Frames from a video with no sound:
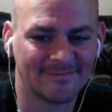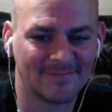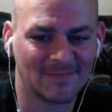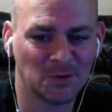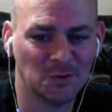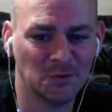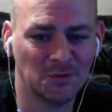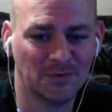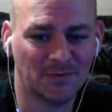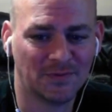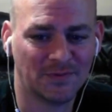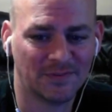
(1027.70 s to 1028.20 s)

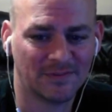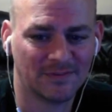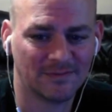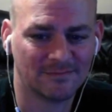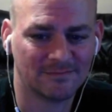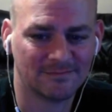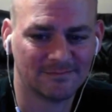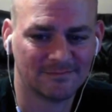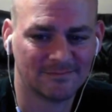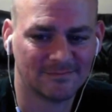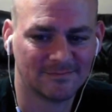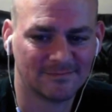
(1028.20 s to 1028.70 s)

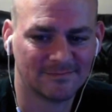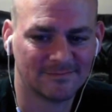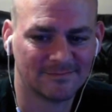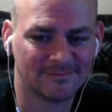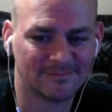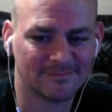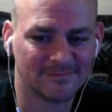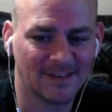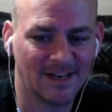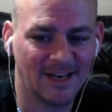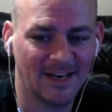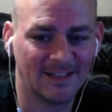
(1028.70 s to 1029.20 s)

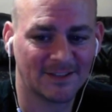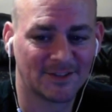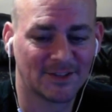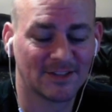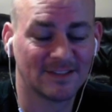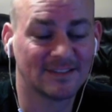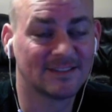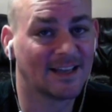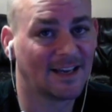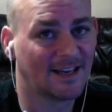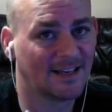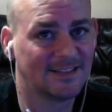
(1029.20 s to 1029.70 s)
Oof. Alright, so
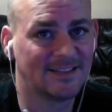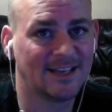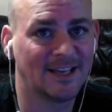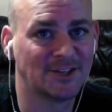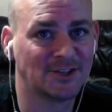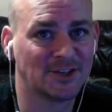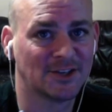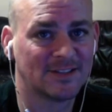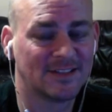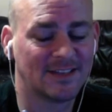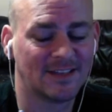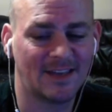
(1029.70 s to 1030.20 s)
like I said,
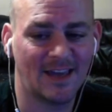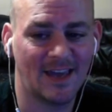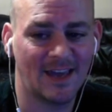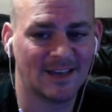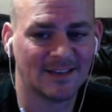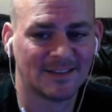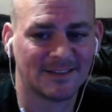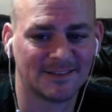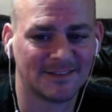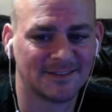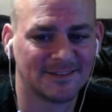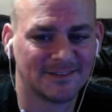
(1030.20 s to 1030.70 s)
just in
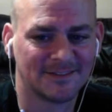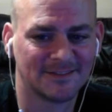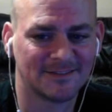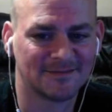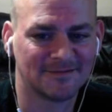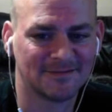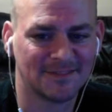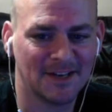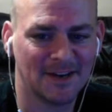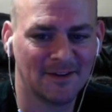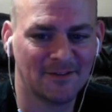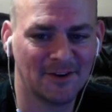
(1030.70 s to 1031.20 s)
case.
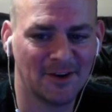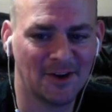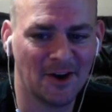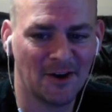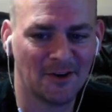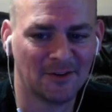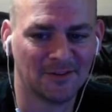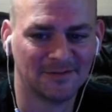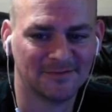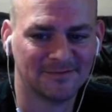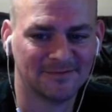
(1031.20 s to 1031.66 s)
Never know.